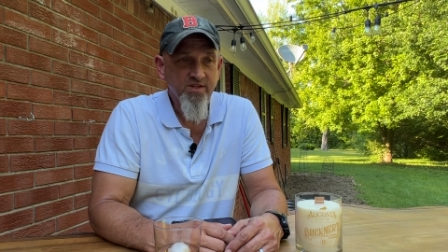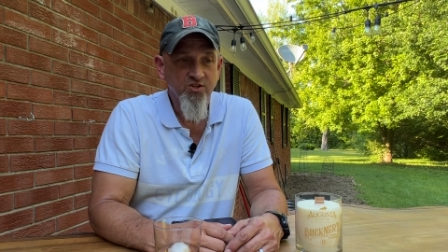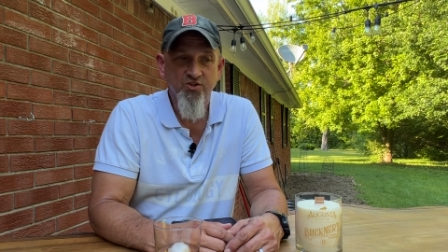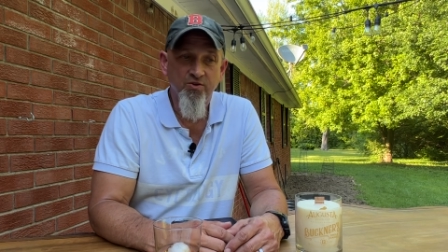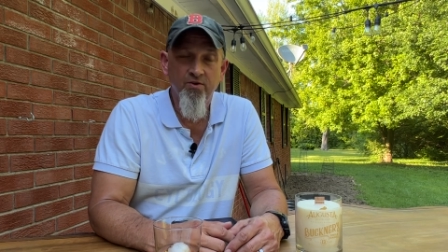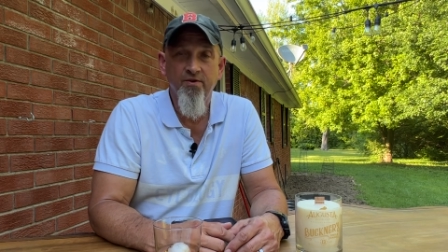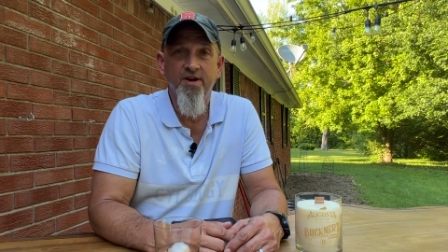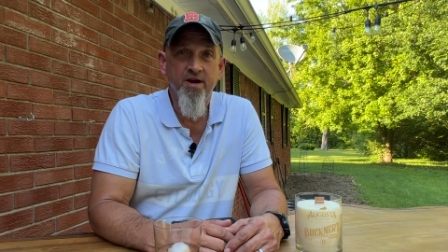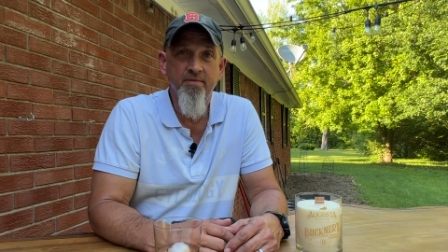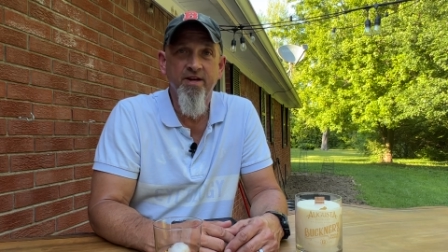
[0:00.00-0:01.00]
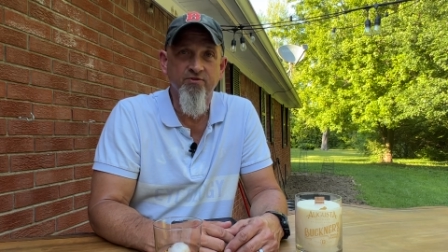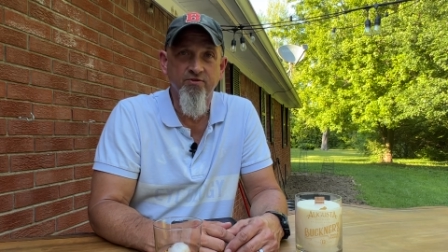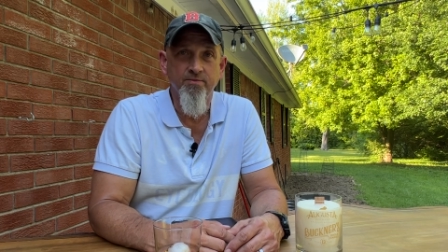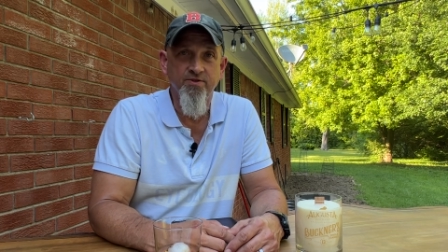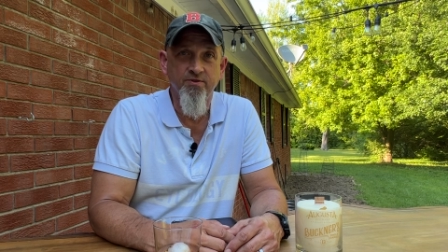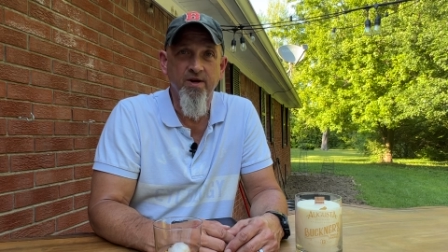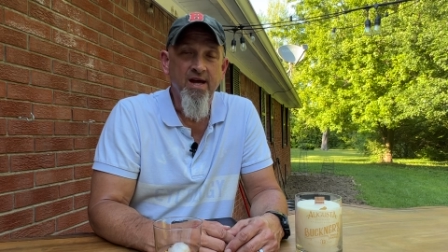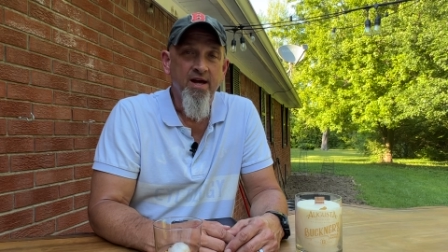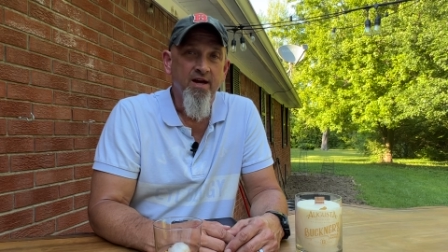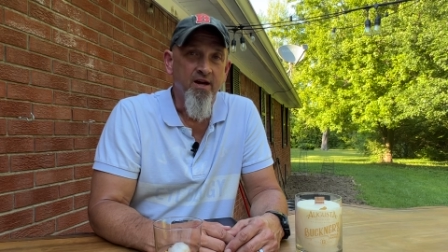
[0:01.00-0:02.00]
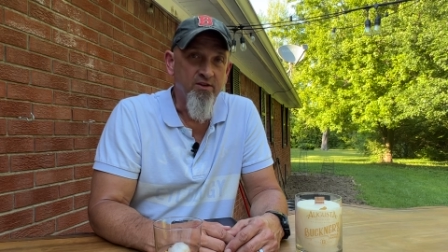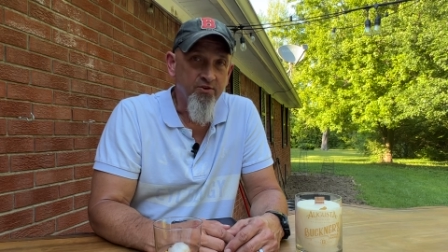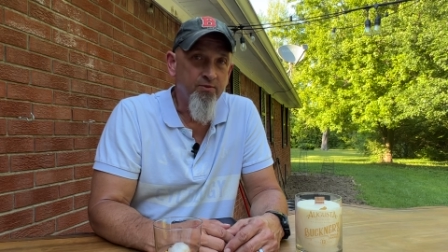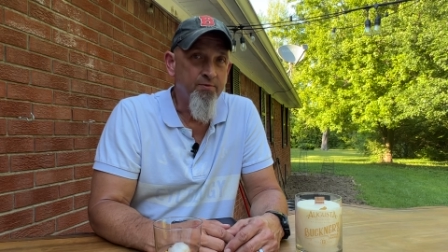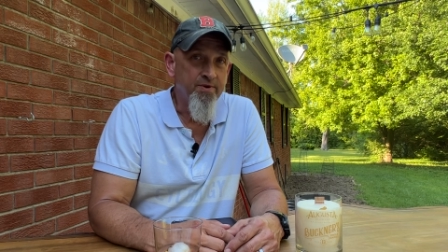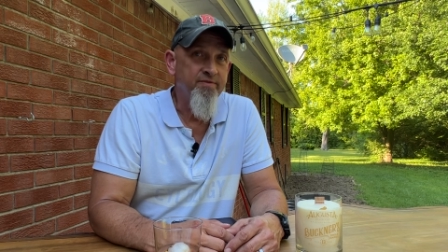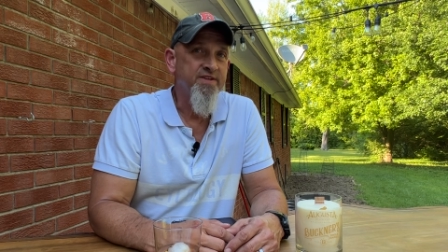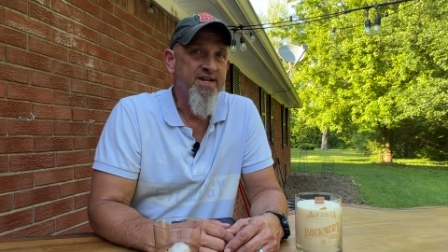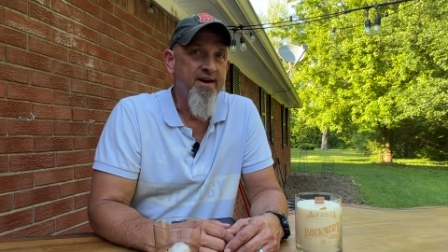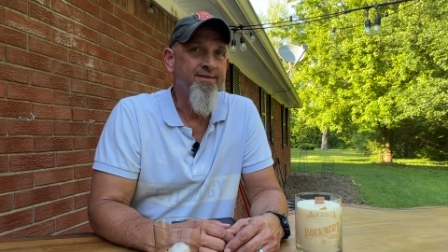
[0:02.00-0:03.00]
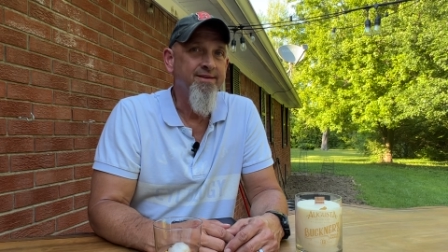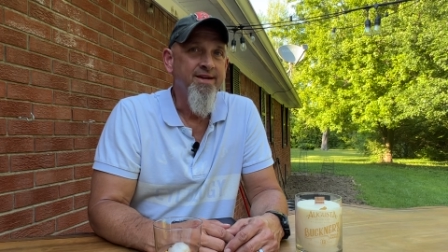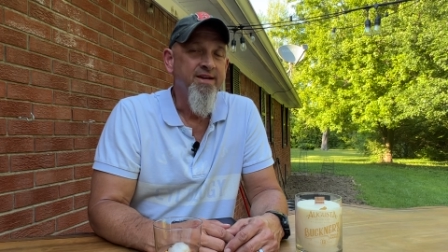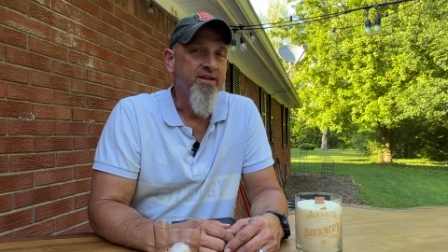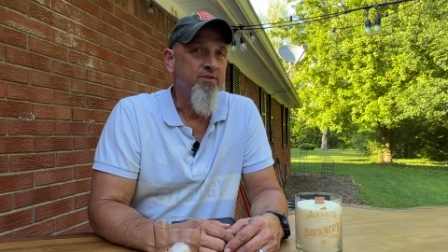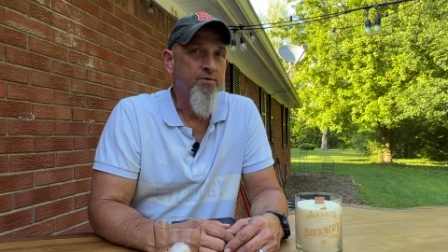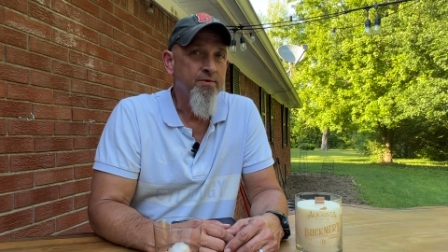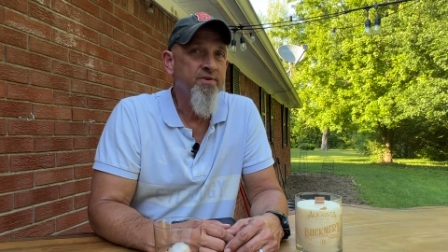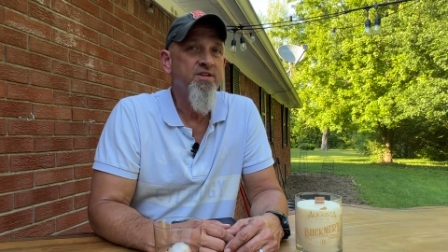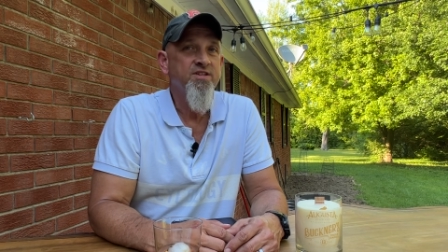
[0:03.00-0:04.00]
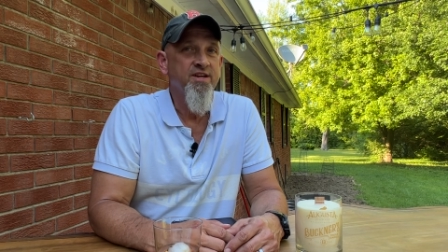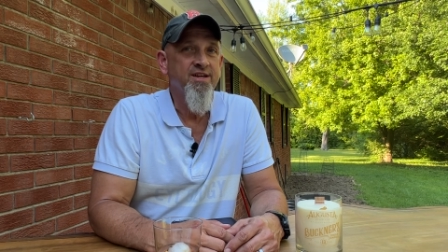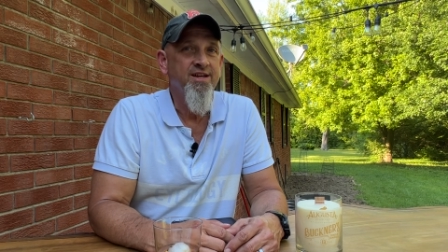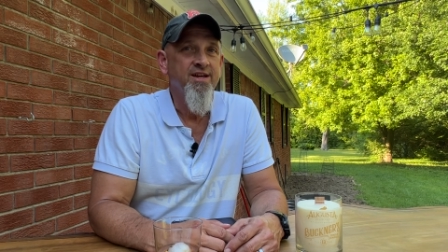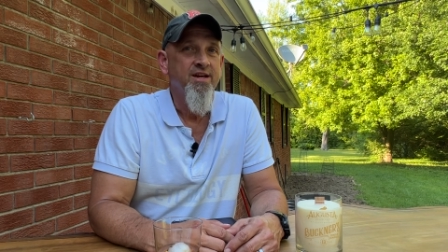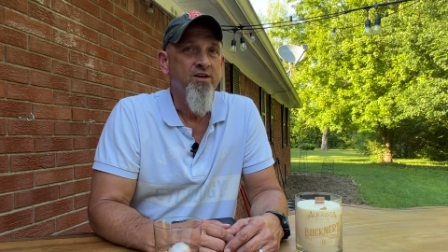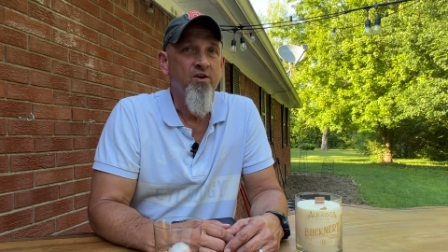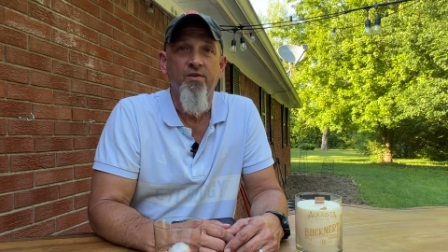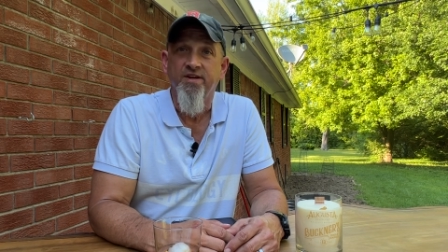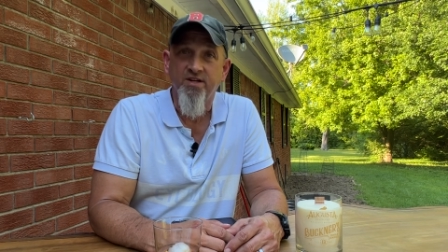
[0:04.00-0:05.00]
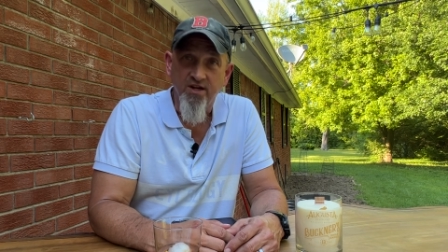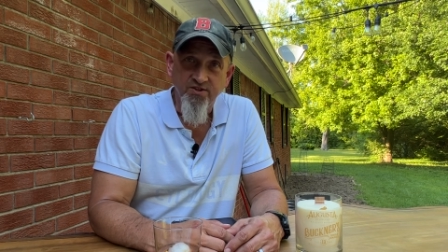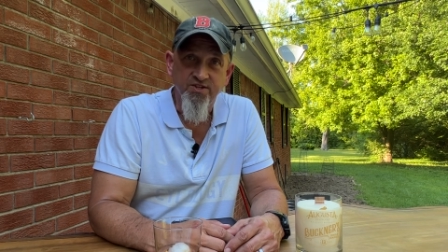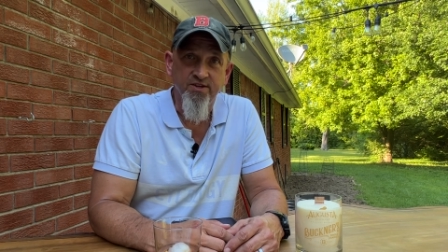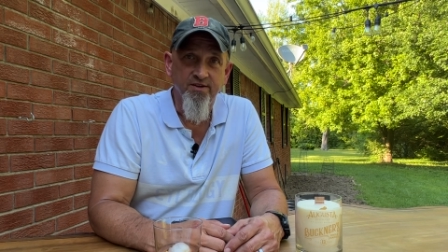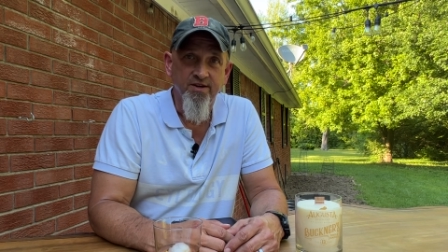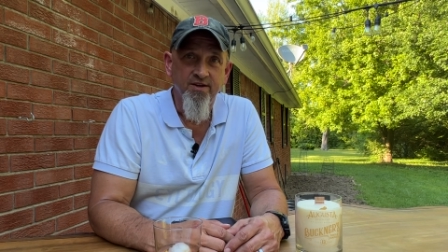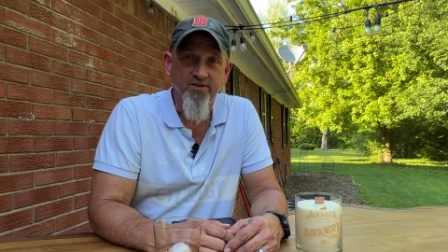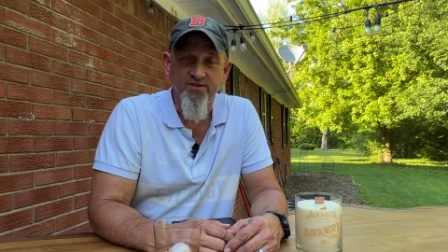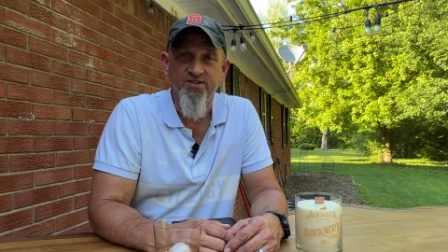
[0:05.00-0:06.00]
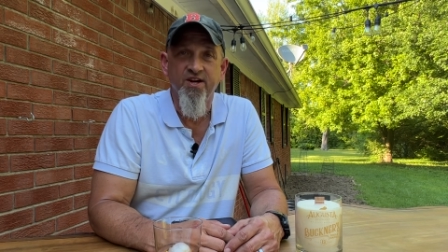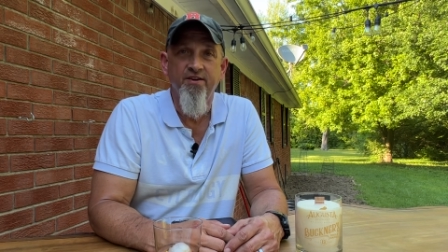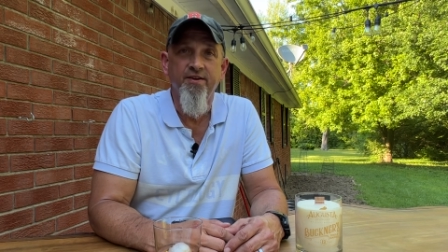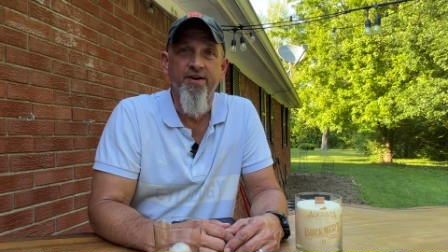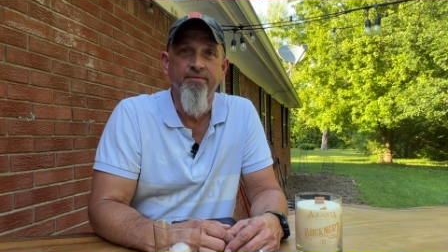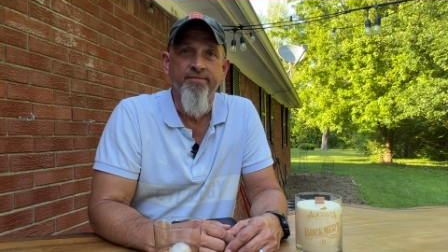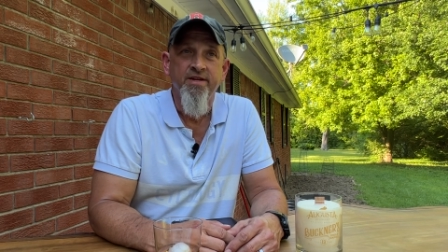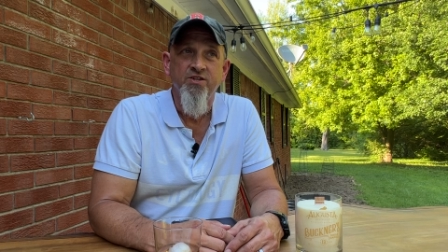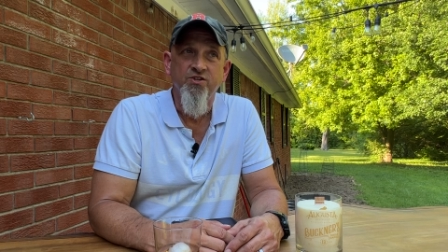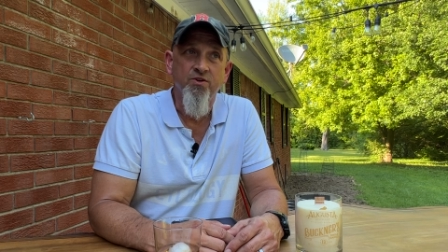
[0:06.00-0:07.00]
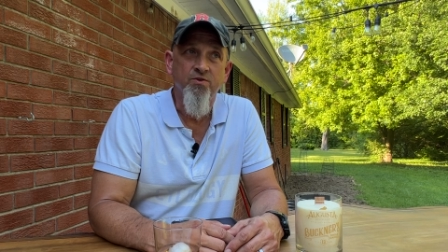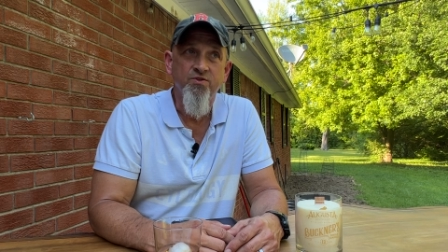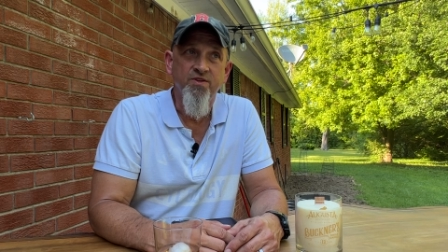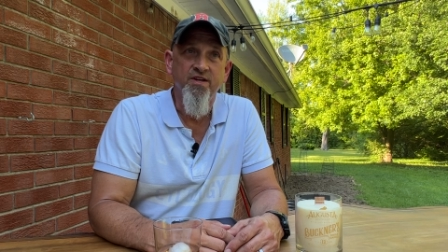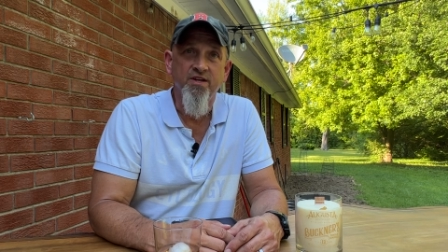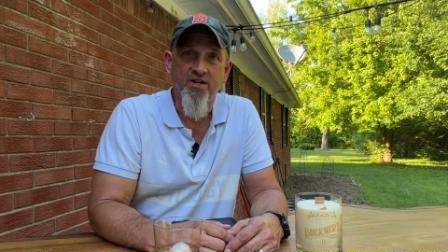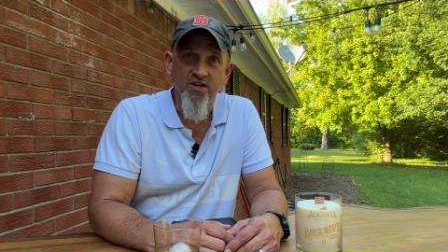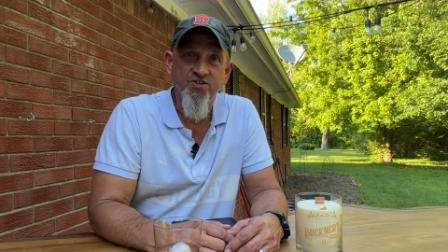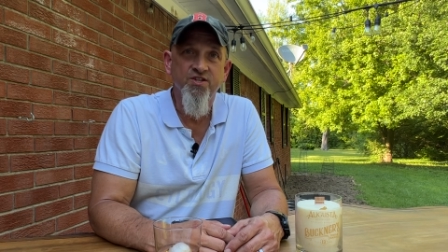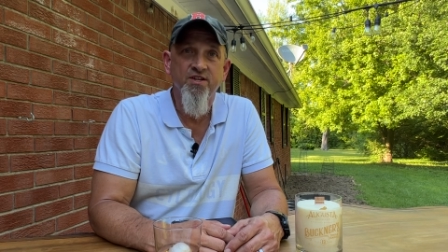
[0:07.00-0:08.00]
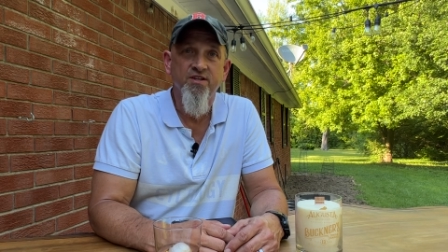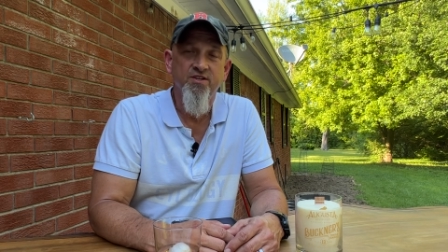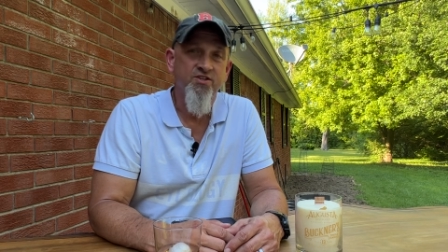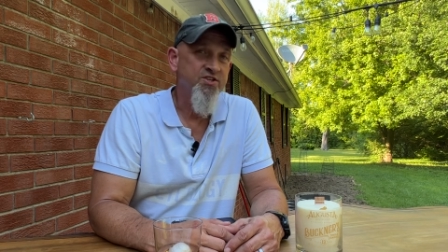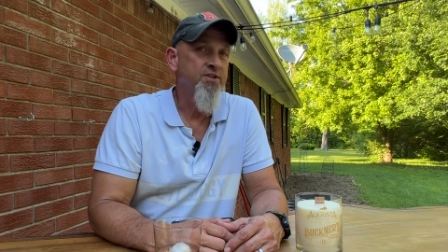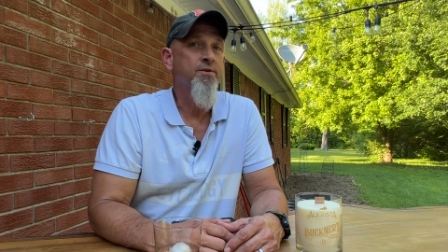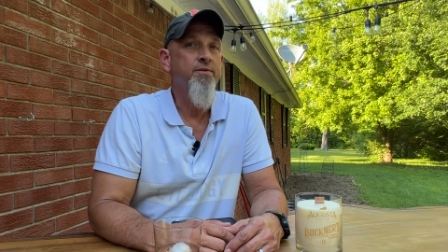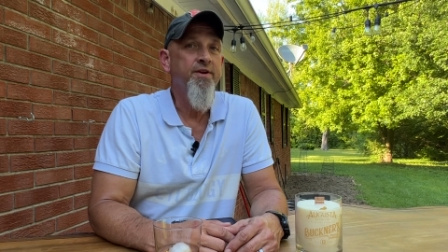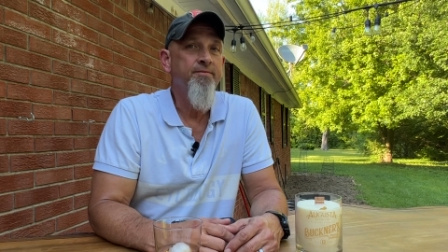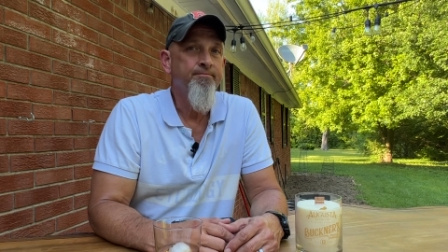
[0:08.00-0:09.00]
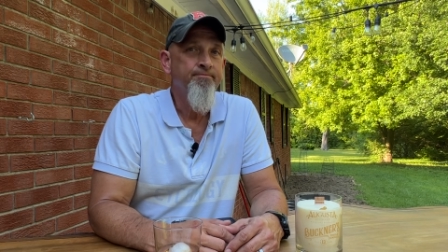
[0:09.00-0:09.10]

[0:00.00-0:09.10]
So Laura and I made a trip to a little river town in northern Kentucky called Augusta on Saturday to go to the Augusta Distillery.